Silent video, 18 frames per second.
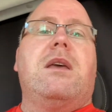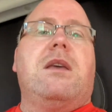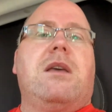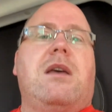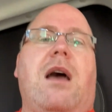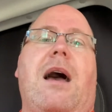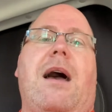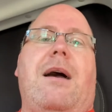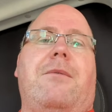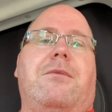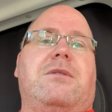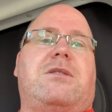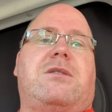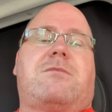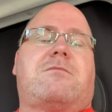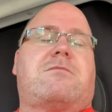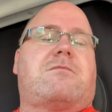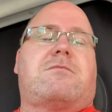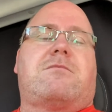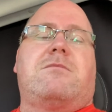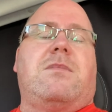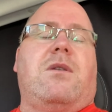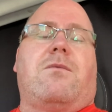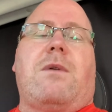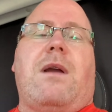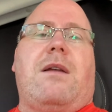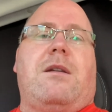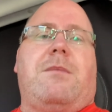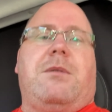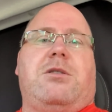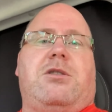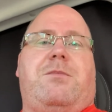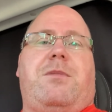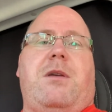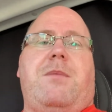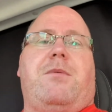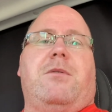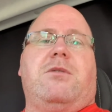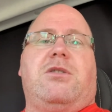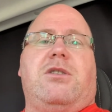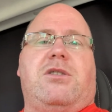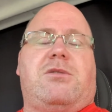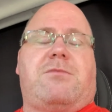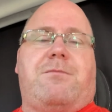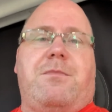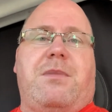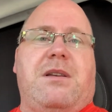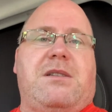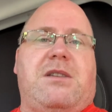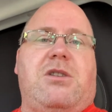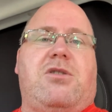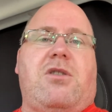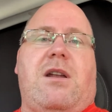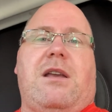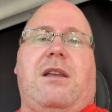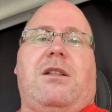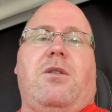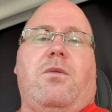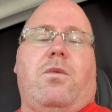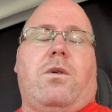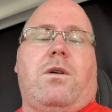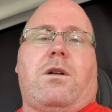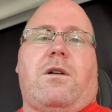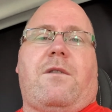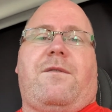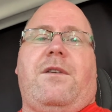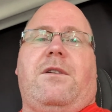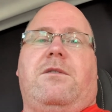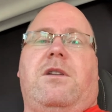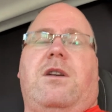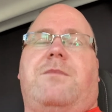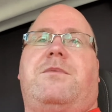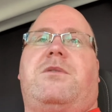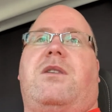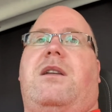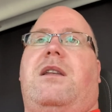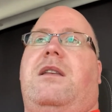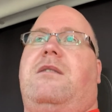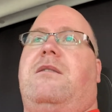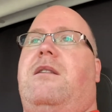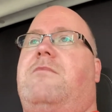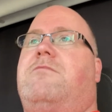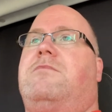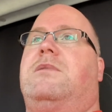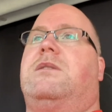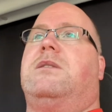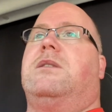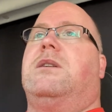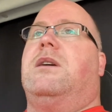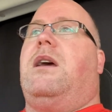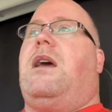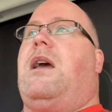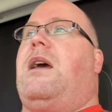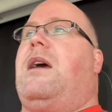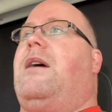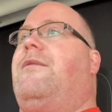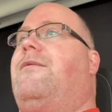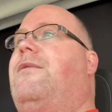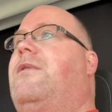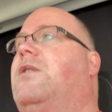I was around a bunch of people and just busy trying to get the water filled up, so I didn't have a